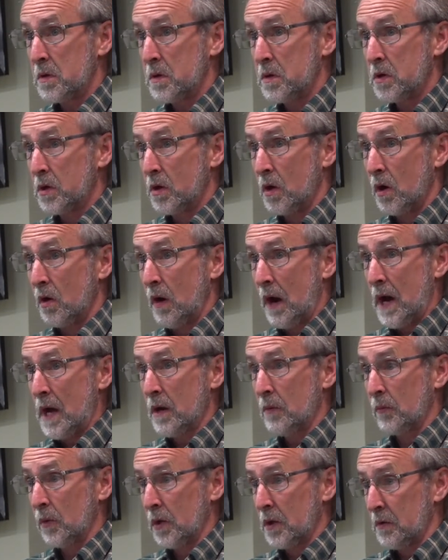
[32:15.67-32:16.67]
You know,
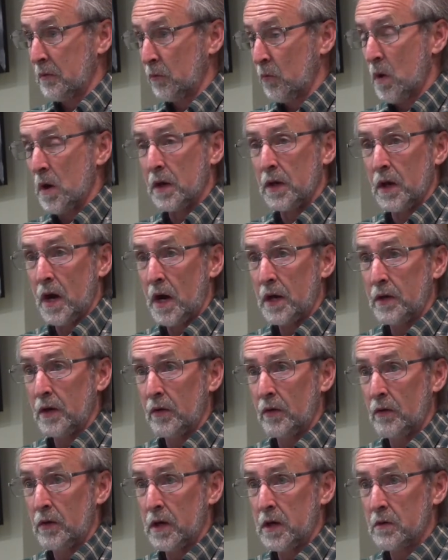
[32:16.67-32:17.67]
Adam lived, what,
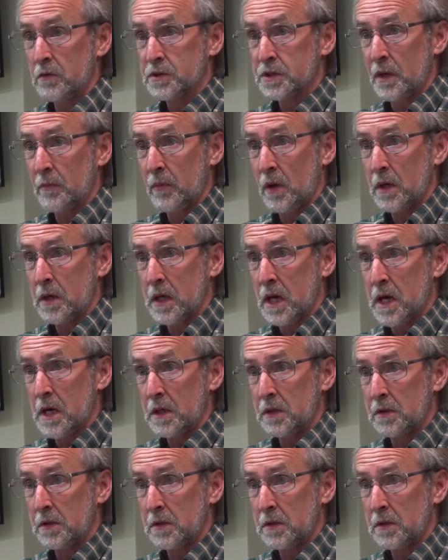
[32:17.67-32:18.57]
900 years, something like that?